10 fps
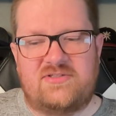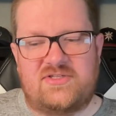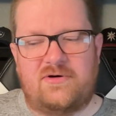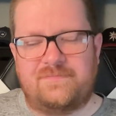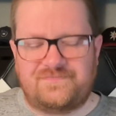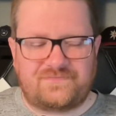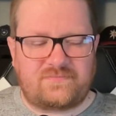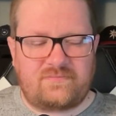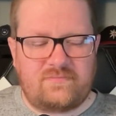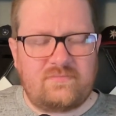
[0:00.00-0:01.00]
So
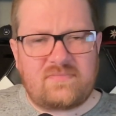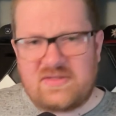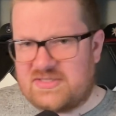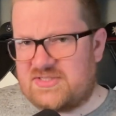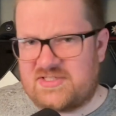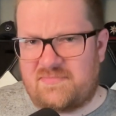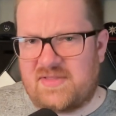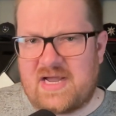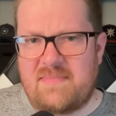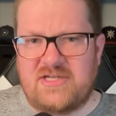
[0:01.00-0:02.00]
this is
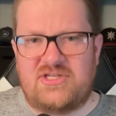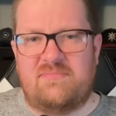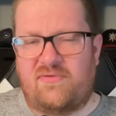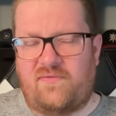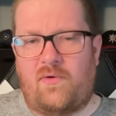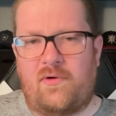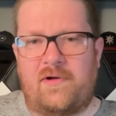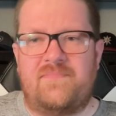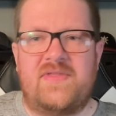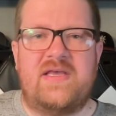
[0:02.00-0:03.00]
something I mentioned
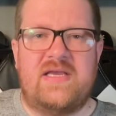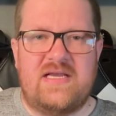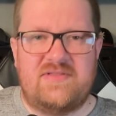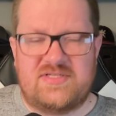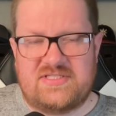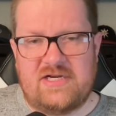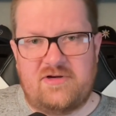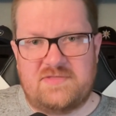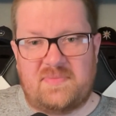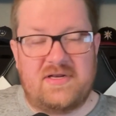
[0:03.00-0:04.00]
before in this
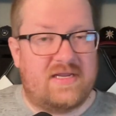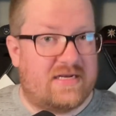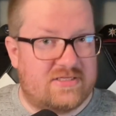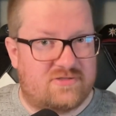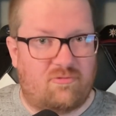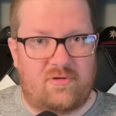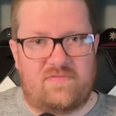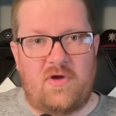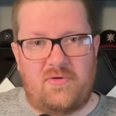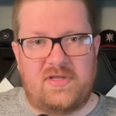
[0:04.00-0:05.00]
series, but it is worth
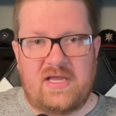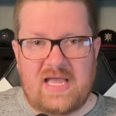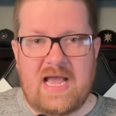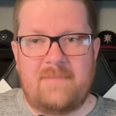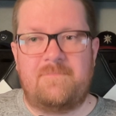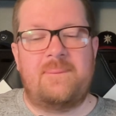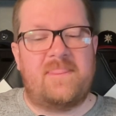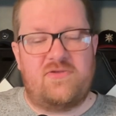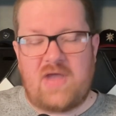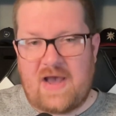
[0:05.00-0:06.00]
noting again.
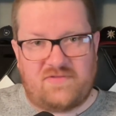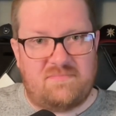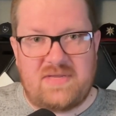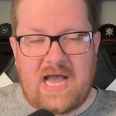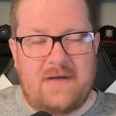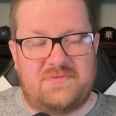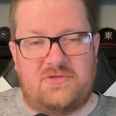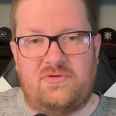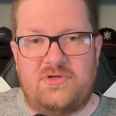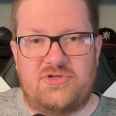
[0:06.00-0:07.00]
You have to be
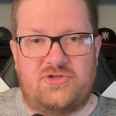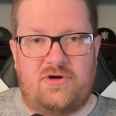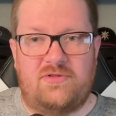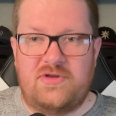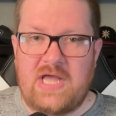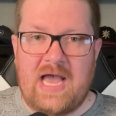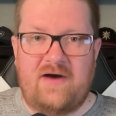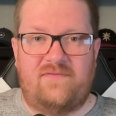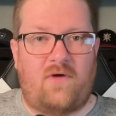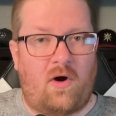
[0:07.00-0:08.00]
absolutely sure that you
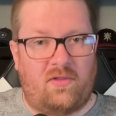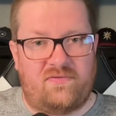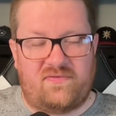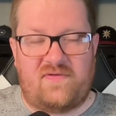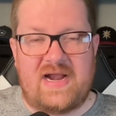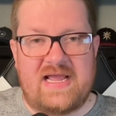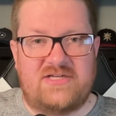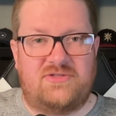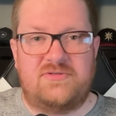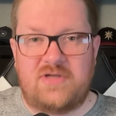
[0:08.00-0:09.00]
have all of the
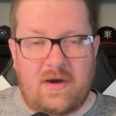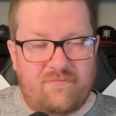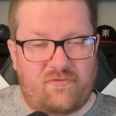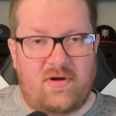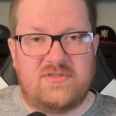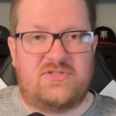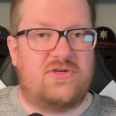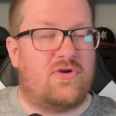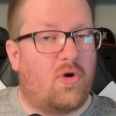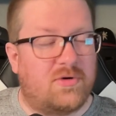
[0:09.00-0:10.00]
financials up front so
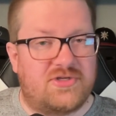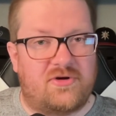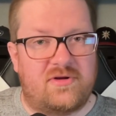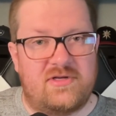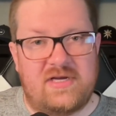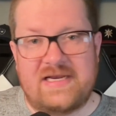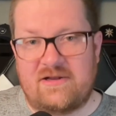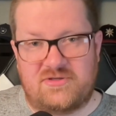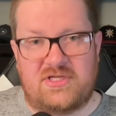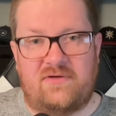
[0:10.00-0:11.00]
you know what you're getting
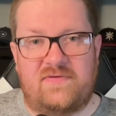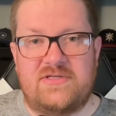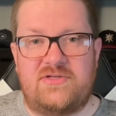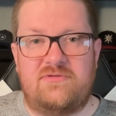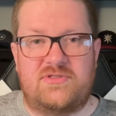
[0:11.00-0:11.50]
yourself into.